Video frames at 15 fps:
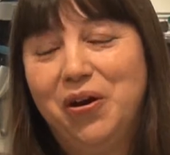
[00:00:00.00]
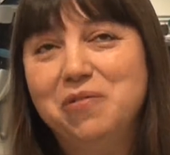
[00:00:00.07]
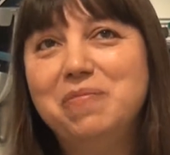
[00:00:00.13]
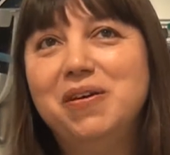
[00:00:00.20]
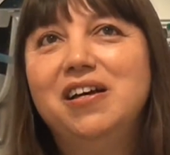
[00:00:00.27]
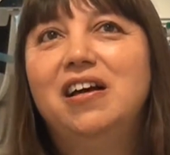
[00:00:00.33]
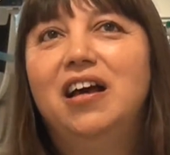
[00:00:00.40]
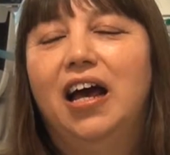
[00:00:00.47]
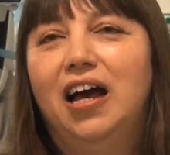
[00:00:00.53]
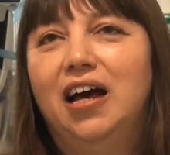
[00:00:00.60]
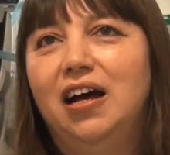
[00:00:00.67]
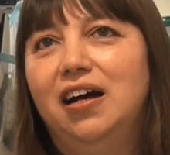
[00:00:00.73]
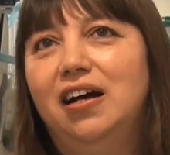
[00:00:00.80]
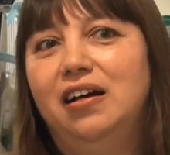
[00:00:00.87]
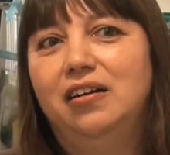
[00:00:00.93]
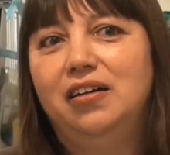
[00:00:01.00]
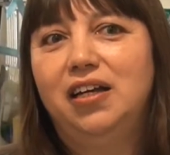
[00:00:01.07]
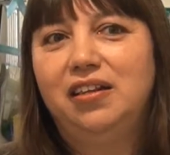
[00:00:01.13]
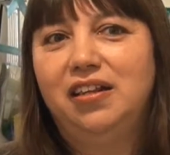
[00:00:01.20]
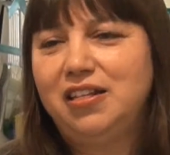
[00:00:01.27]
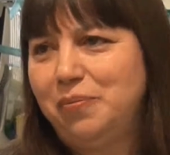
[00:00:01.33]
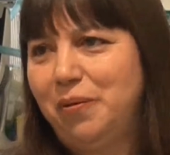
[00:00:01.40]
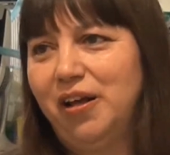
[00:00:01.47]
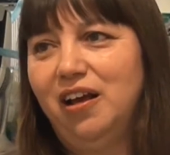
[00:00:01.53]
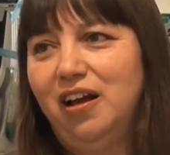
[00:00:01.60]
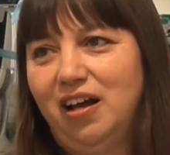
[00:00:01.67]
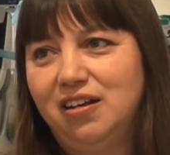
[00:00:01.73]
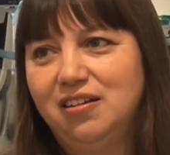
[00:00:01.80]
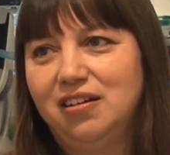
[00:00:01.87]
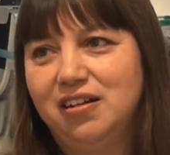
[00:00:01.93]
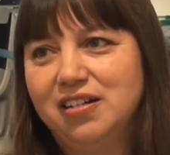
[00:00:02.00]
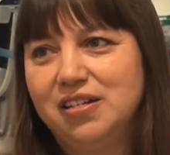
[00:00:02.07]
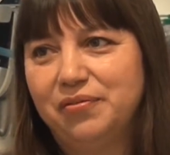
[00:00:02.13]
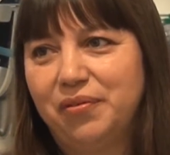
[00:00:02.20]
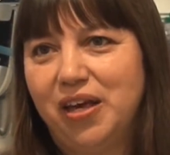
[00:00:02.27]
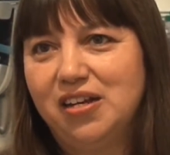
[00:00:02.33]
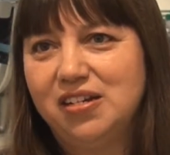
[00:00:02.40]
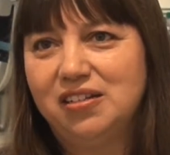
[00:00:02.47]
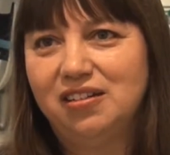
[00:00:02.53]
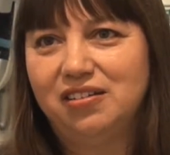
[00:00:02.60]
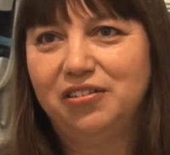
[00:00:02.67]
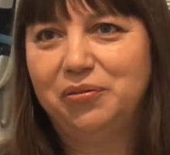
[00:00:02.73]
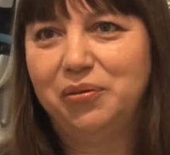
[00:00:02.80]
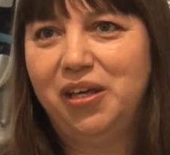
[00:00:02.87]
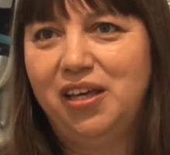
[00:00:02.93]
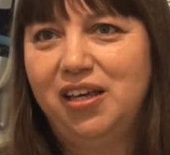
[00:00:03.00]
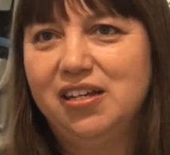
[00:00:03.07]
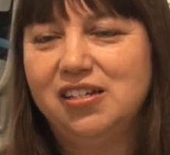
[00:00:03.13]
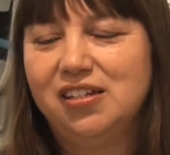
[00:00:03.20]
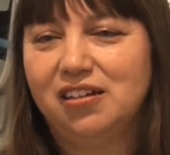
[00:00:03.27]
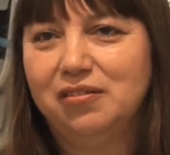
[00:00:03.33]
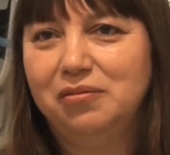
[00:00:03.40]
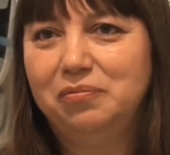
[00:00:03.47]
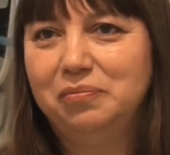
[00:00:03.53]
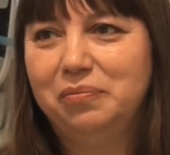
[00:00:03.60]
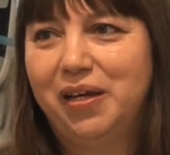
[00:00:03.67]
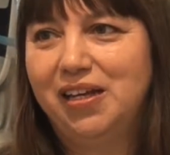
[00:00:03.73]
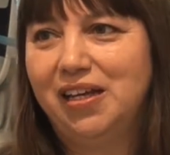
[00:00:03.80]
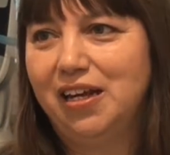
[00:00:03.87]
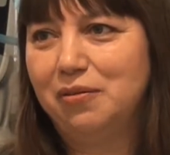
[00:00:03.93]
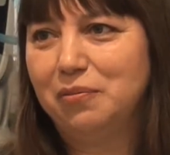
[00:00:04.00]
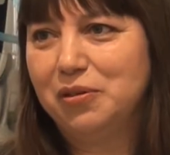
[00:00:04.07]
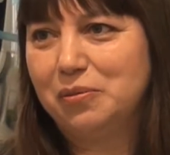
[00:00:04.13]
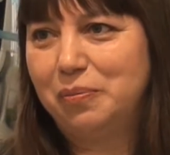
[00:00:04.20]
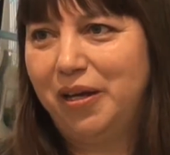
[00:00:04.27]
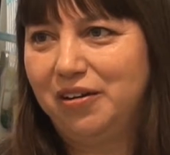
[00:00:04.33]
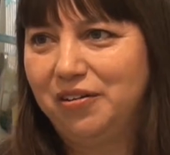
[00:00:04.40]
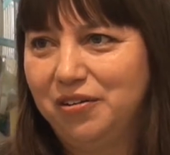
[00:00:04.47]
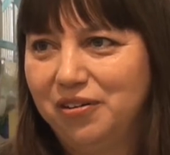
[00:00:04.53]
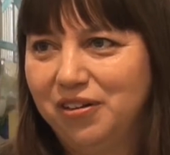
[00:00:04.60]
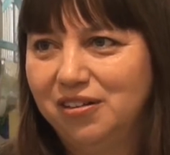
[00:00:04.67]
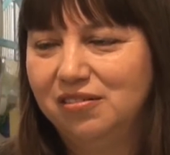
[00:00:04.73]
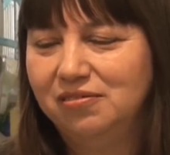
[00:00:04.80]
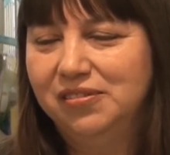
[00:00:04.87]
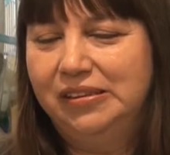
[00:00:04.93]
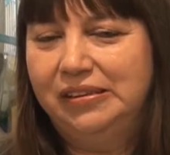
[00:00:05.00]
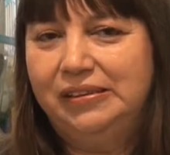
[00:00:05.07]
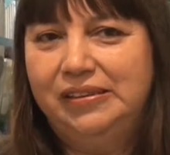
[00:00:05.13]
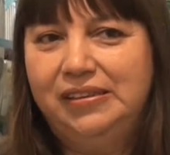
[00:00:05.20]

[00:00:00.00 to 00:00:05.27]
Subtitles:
go home, and that's pretty hard as a vet. We're here to make animals better, and